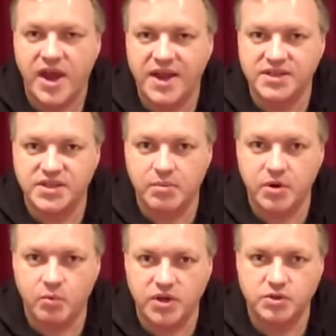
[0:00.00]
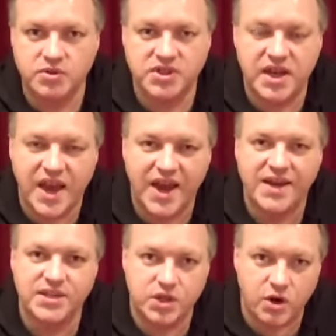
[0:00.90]
I hand someone a whistle and say,
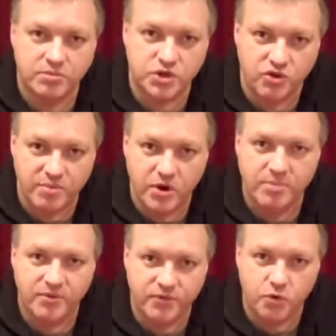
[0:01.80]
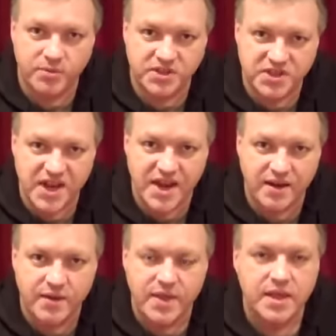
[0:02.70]
any time during my performance
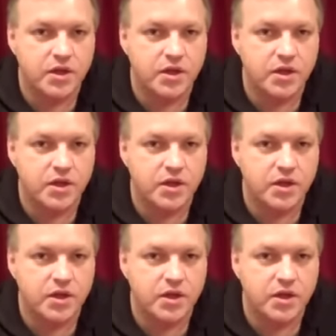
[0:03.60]
here,